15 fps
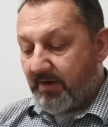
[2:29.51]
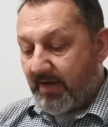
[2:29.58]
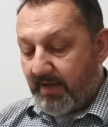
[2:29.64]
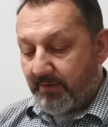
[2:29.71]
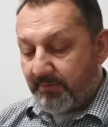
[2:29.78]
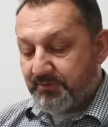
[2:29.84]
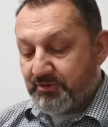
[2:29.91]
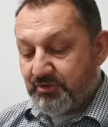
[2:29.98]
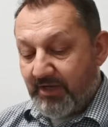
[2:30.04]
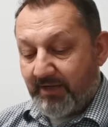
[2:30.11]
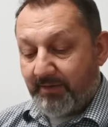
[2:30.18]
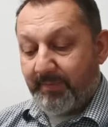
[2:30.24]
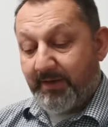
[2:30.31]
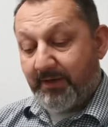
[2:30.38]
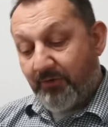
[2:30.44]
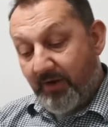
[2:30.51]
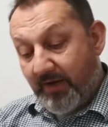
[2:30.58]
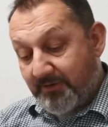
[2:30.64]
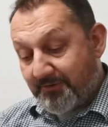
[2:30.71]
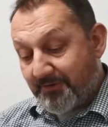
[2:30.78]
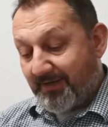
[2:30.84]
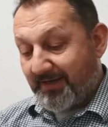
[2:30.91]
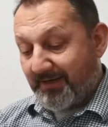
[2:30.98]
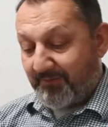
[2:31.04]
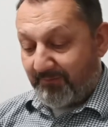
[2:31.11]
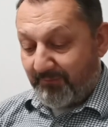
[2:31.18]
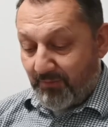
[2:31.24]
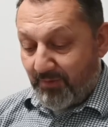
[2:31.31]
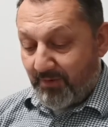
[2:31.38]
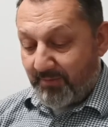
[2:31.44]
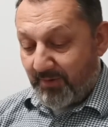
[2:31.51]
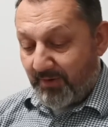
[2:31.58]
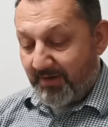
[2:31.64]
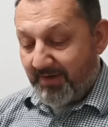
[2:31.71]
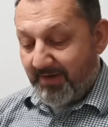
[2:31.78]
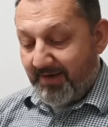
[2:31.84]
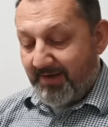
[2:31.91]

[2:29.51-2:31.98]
house shall be greater than the former,